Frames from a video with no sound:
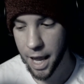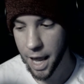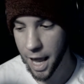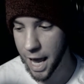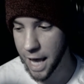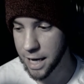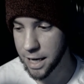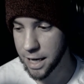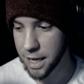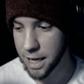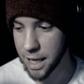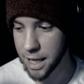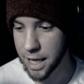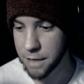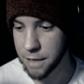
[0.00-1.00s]
and
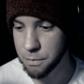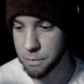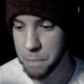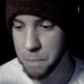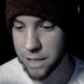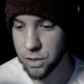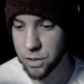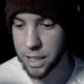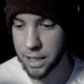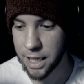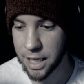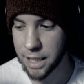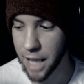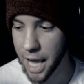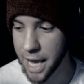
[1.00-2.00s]
it
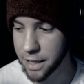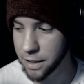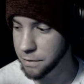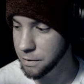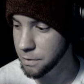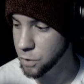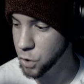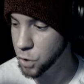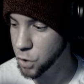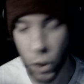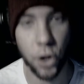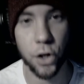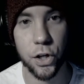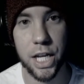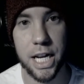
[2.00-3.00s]
basically like
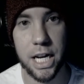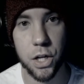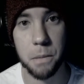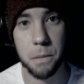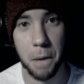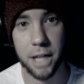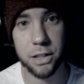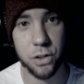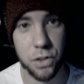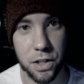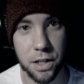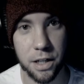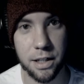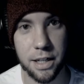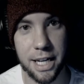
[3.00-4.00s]
turned it into the monster.